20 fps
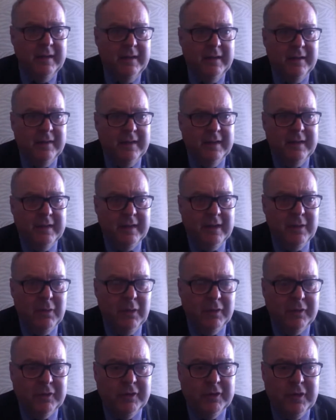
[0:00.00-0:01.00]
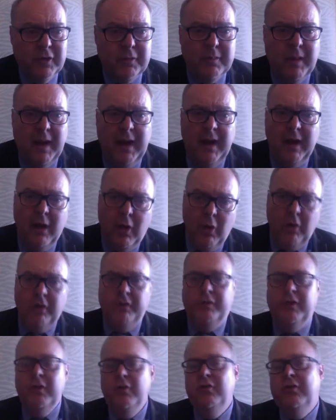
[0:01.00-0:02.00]
thing that you want to do. But I
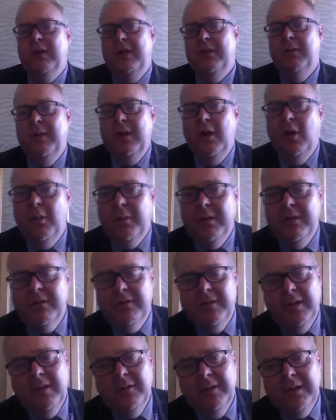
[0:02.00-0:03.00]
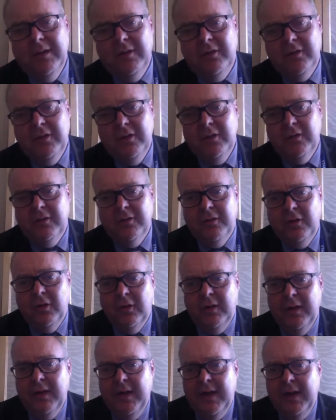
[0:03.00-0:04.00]
do genuinely hope you found these useful.